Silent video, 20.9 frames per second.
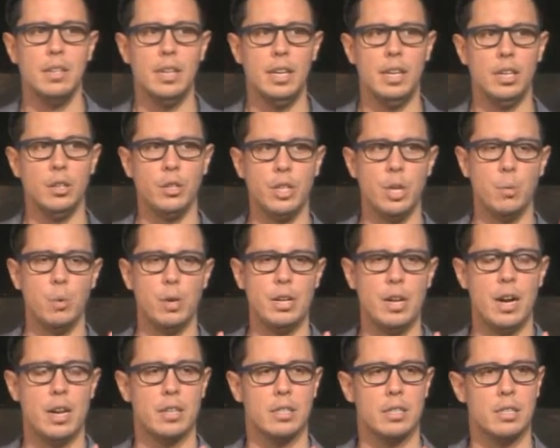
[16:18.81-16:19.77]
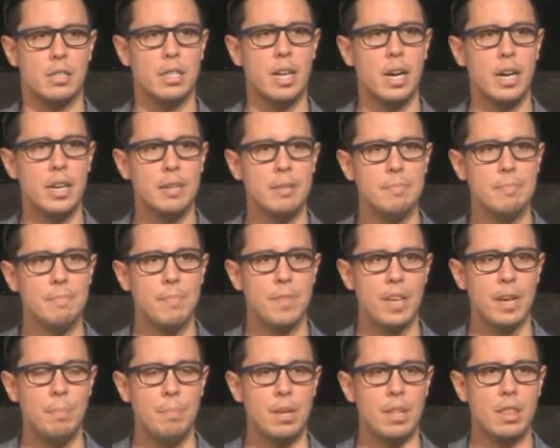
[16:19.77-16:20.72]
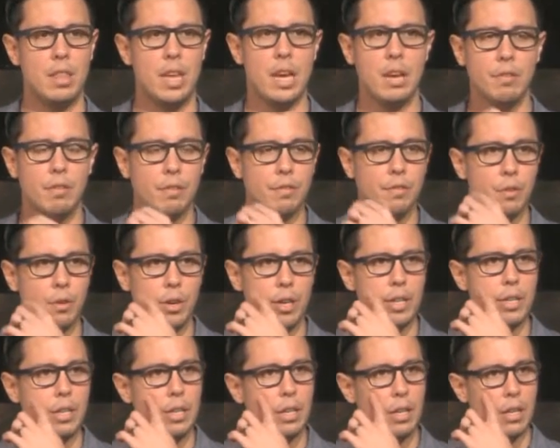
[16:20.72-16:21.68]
and look at what God has done and be thankful for it,